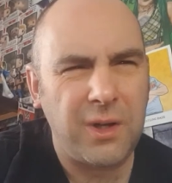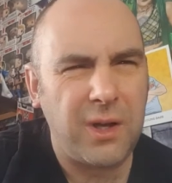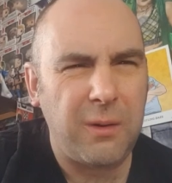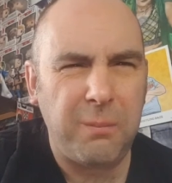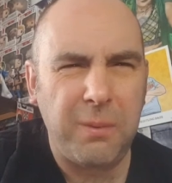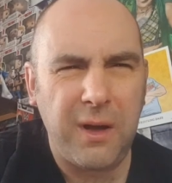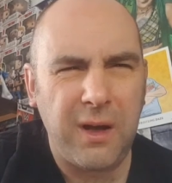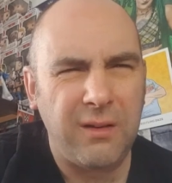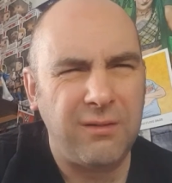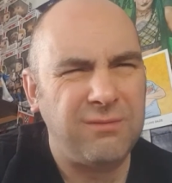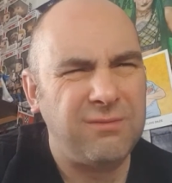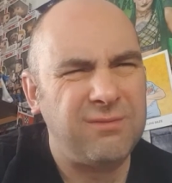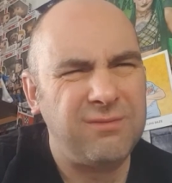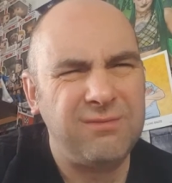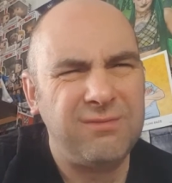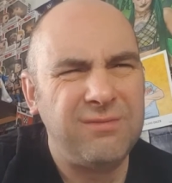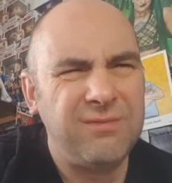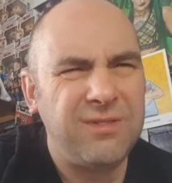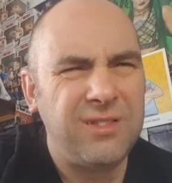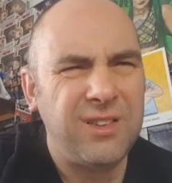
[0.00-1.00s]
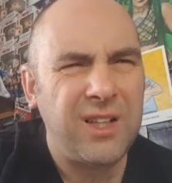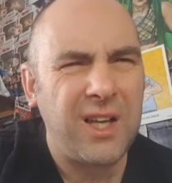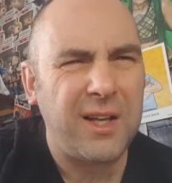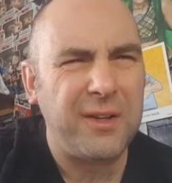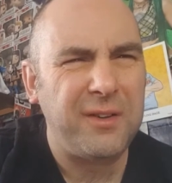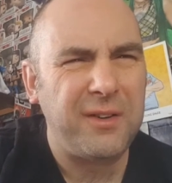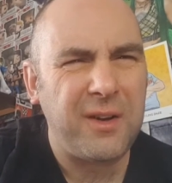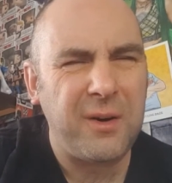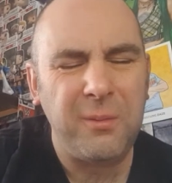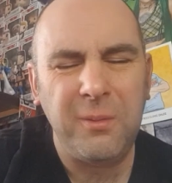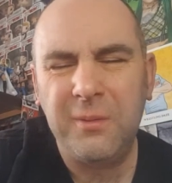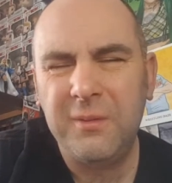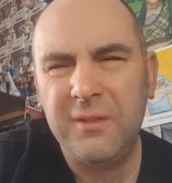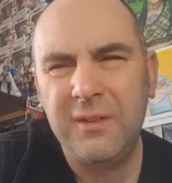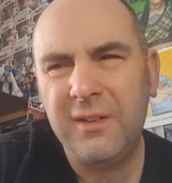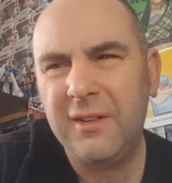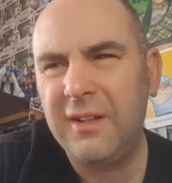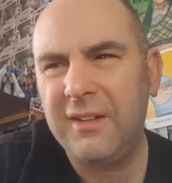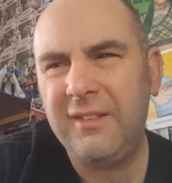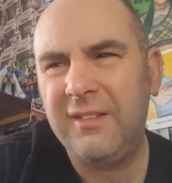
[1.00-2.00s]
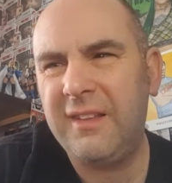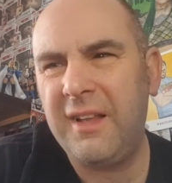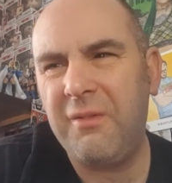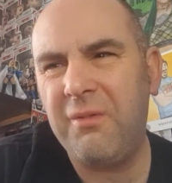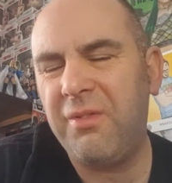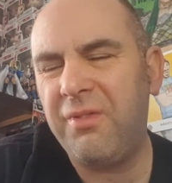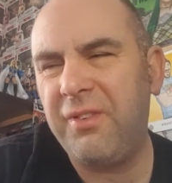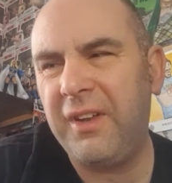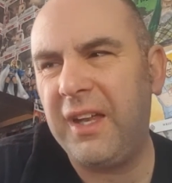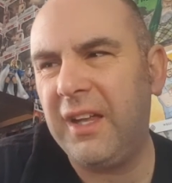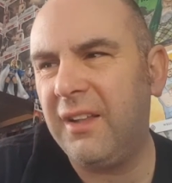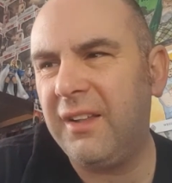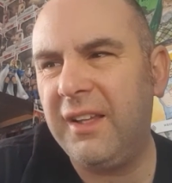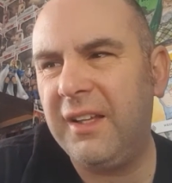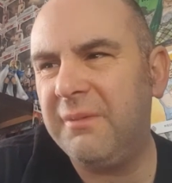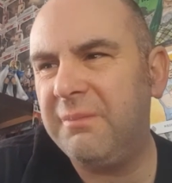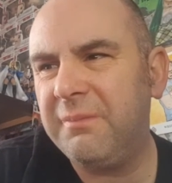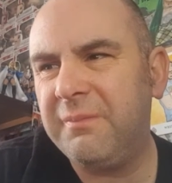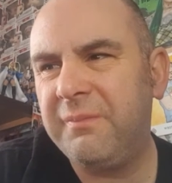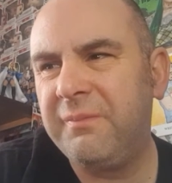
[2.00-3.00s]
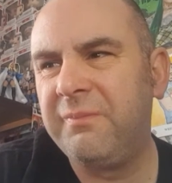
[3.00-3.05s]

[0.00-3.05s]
I don't know, just didn't feel it.